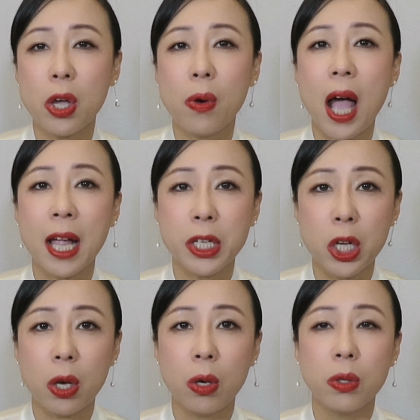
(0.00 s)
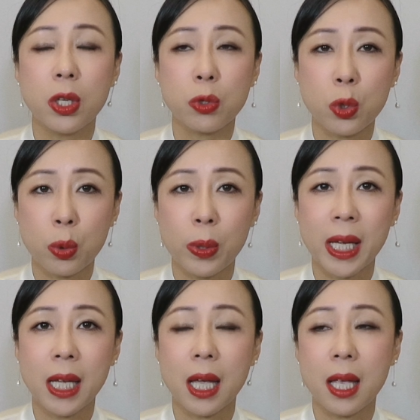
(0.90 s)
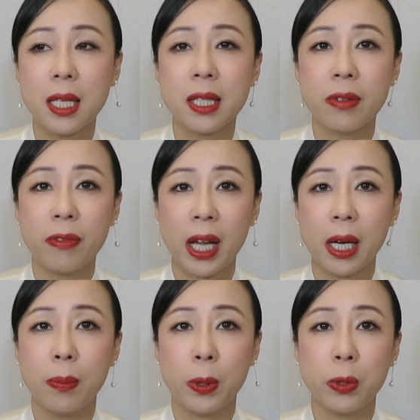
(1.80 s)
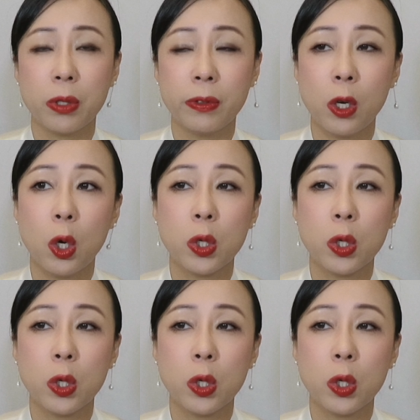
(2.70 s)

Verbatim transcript: though I know the tweed is very beautiful,